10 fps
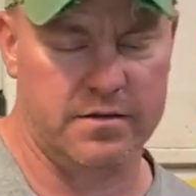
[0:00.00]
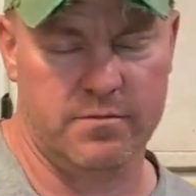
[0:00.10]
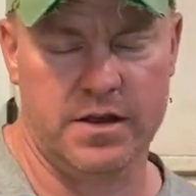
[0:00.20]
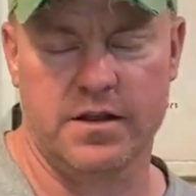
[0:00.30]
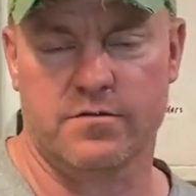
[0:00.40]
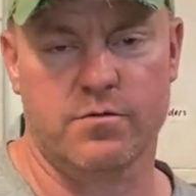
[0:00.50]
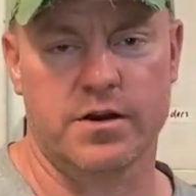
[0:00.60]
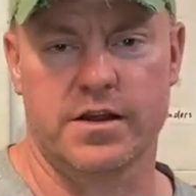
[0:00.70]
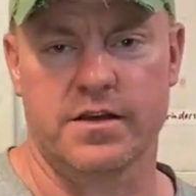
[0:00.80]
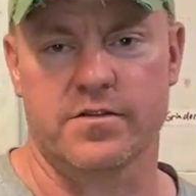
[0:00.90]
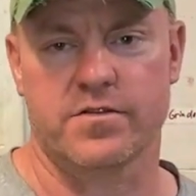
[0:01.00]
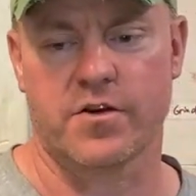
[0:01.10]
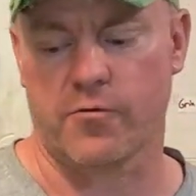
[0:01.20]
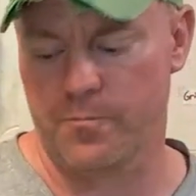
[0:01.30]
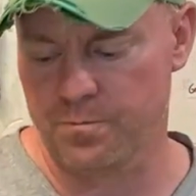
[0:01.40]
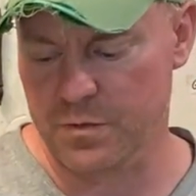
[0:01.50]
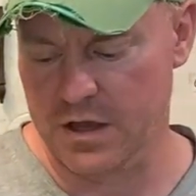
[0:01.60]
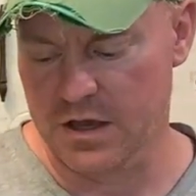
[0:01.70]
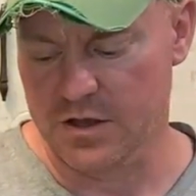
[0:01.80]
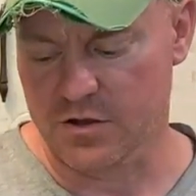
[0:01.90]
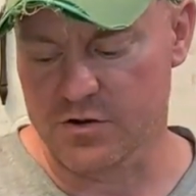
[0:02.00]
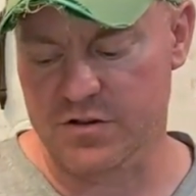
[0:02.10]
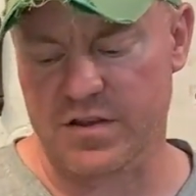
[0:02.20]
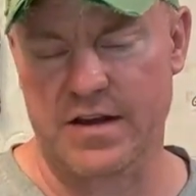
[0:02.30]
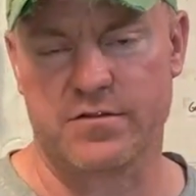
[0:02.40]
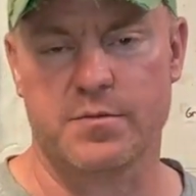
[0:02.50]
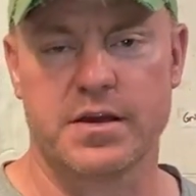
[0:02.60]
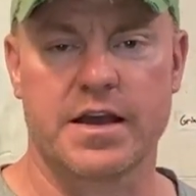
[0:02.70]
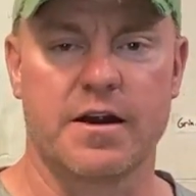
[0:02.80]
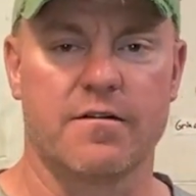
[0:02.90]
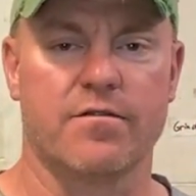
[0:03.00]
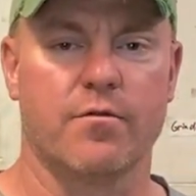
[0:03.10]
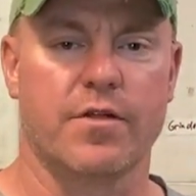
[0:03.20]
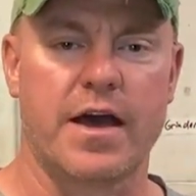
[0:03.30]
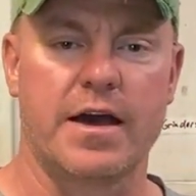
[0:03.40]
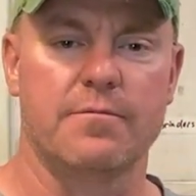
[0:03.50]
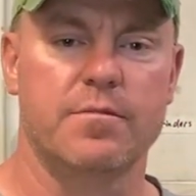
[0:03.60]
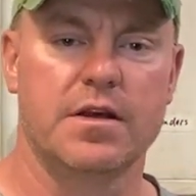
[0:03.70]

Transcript: it is what it is. So you just have to be careful of that.